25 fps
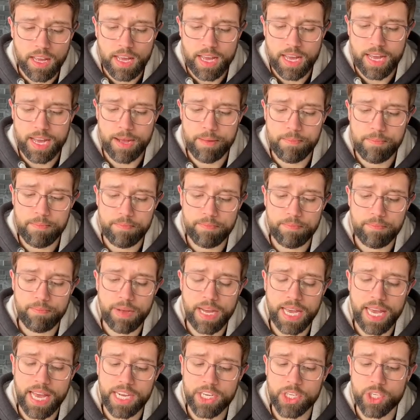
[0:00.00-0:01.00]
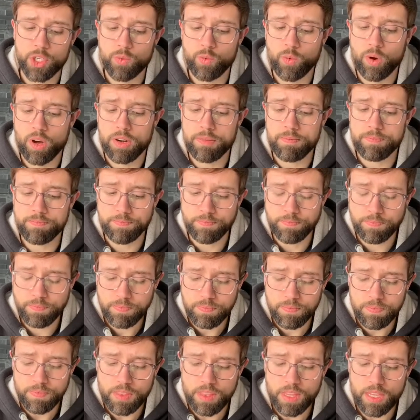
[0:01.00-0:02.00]
My action 1,
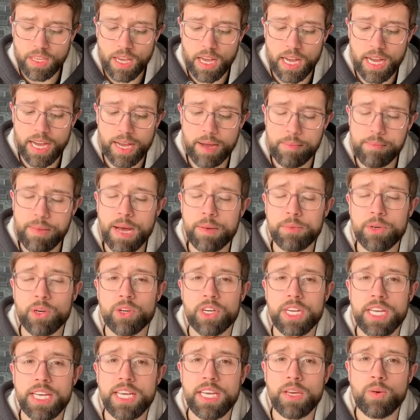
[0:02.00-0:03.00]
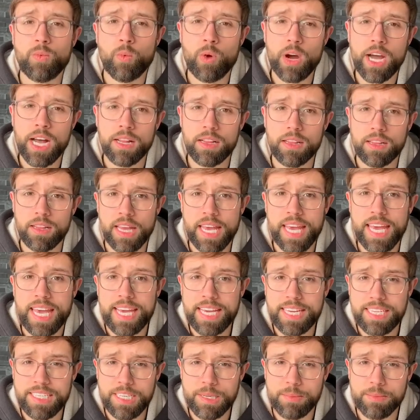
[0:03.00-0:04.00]
I'm going to eat well
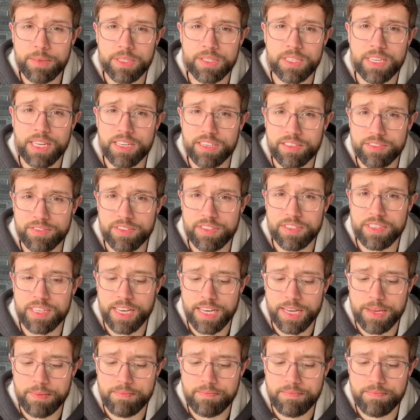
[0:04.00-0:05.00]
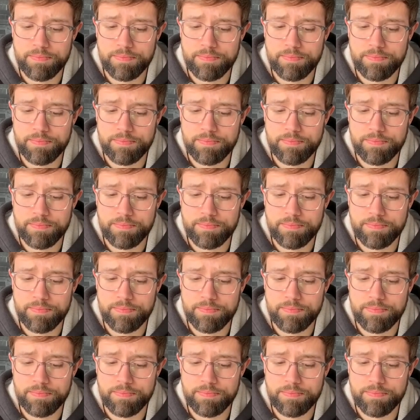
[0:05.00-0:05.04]
80% of the time.